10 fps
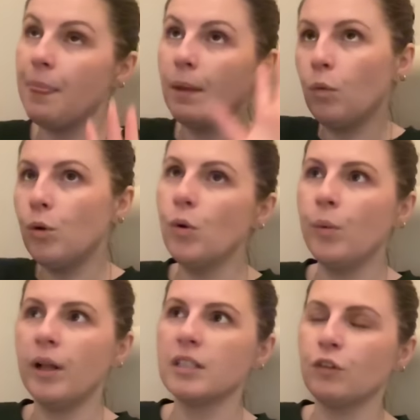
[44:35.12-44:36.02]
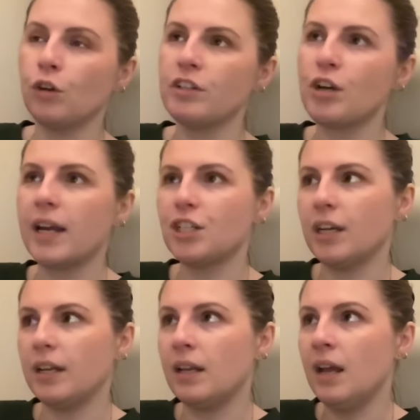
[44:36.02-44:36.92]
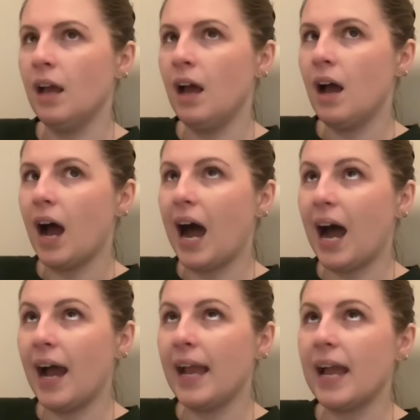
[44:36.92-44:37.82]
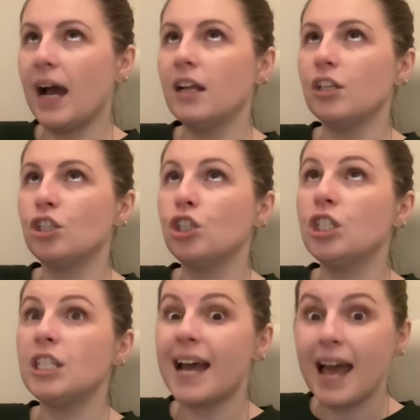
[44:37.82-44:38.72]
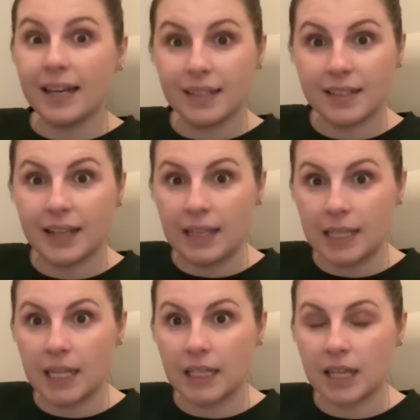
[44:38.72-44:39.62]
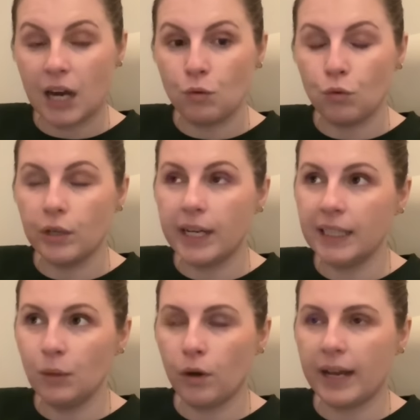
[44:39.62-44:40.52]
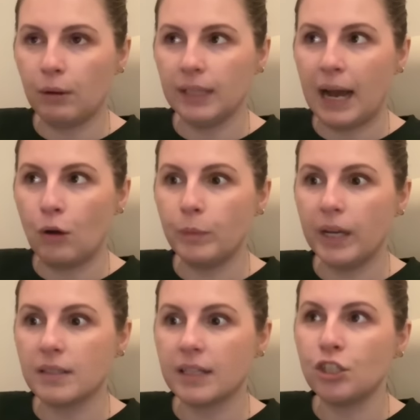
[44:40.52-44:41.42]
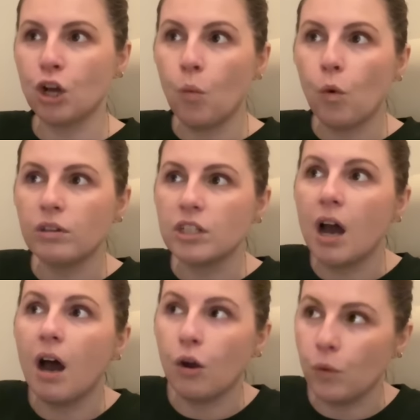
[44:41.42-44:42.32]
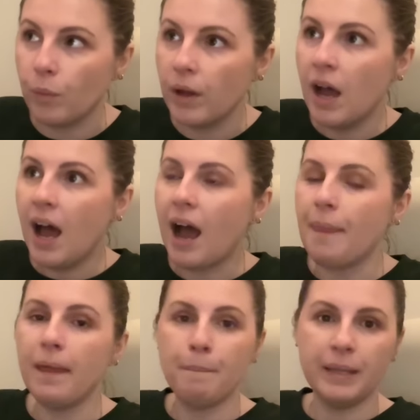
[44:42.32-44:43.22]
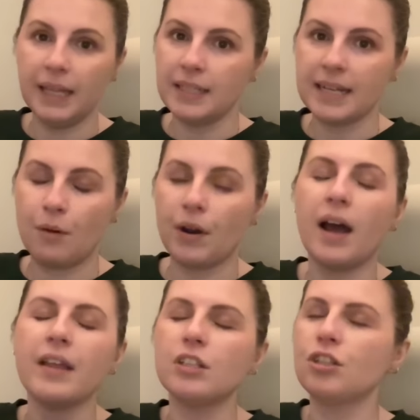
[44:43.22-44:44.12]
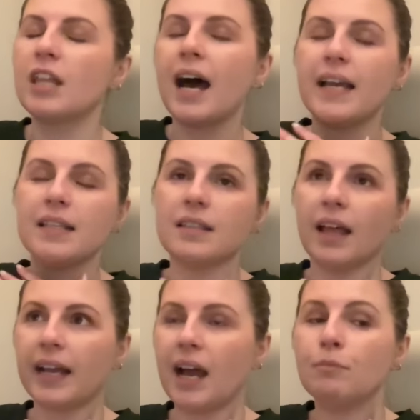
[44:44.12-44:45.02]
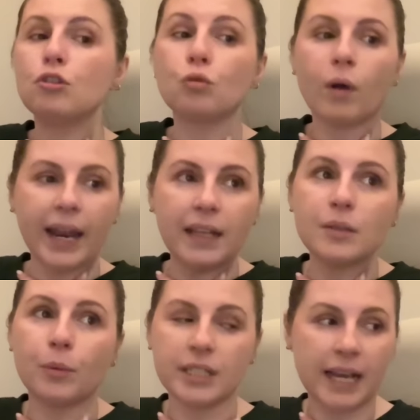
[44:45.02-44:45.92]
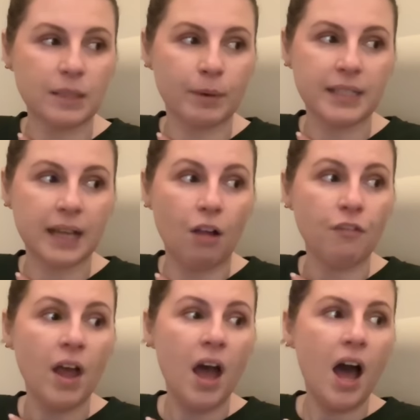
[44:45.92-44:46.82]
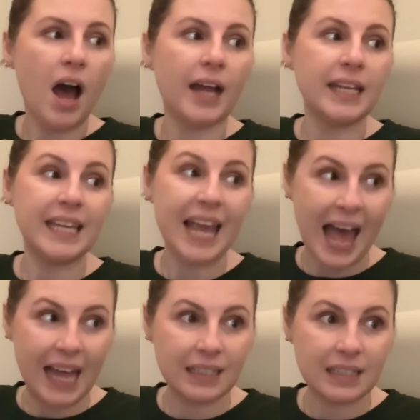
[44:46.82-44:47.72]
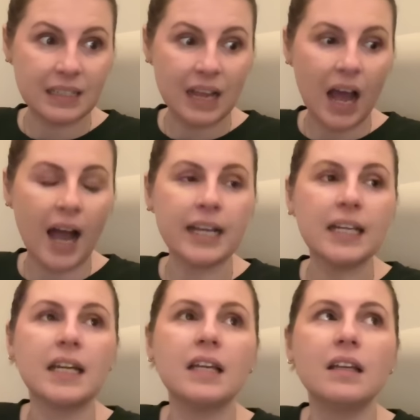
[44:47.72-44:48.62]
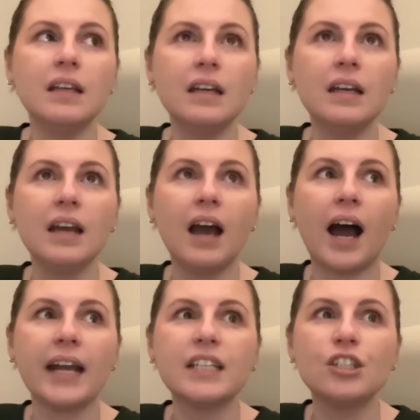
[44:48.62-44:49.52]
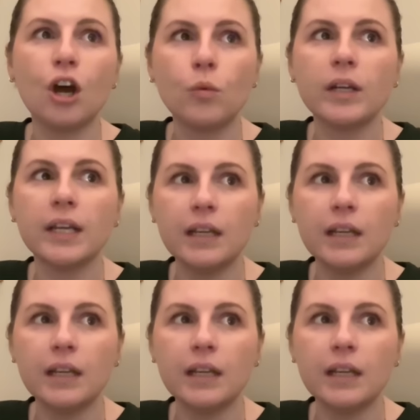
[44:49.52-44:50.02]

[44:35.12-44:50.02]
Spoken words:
woo-woo world of law of attraction, I daren't say the things that I really want out loud, because I don't want to hope and then be let down. I'm trying to protect myself, and yet I can't